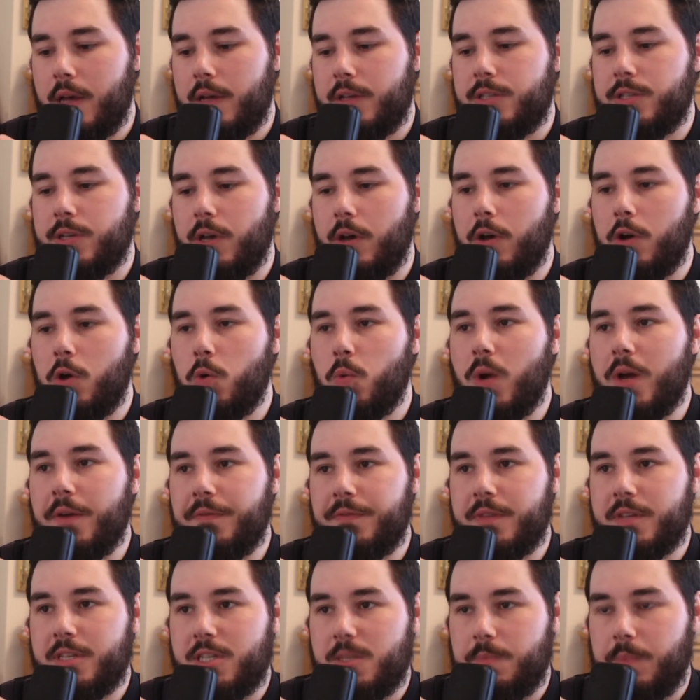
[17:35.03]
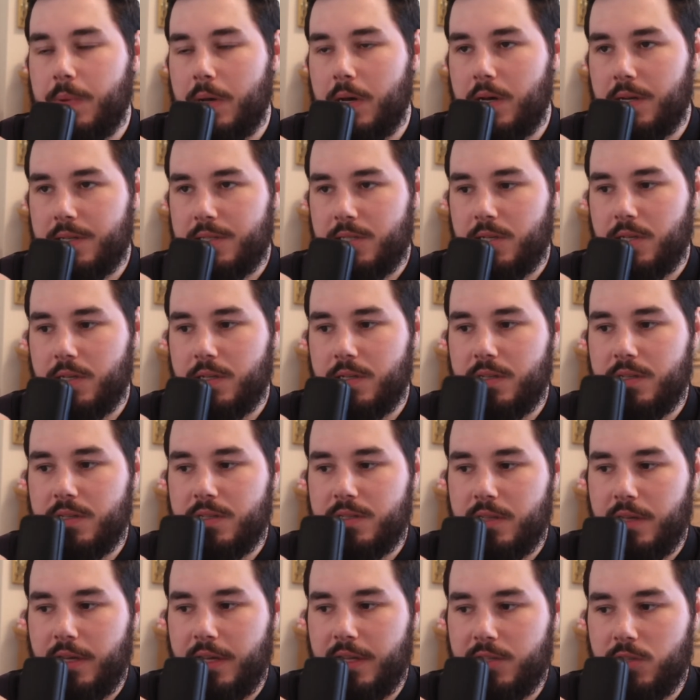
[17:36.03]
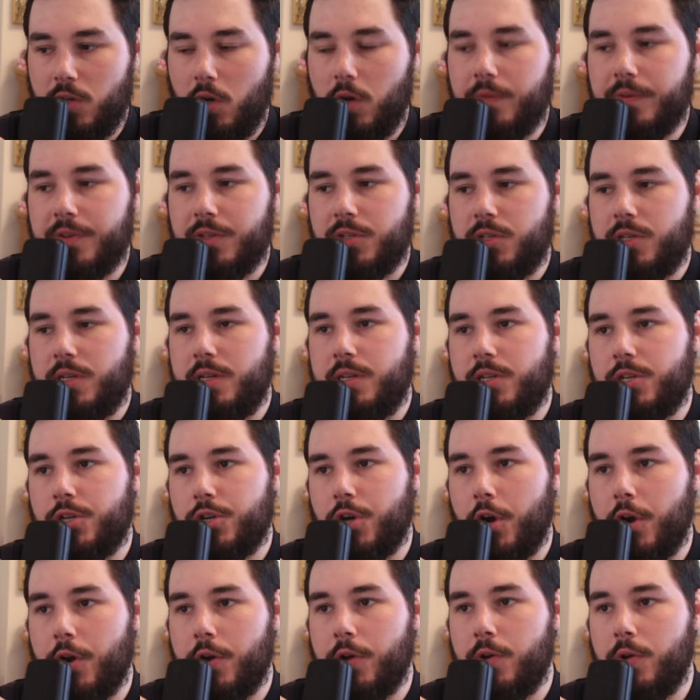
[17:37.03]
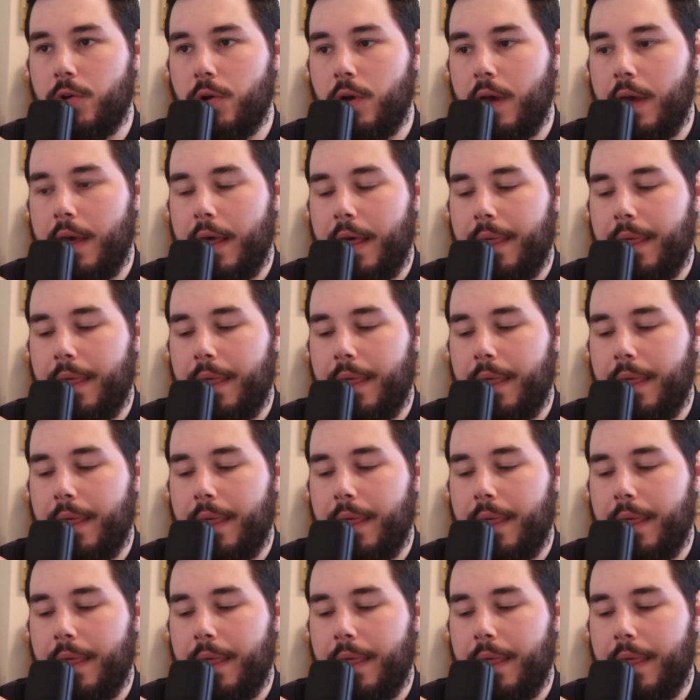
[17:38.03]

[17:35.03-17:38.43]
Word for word: So with the Spartans, it's obviously true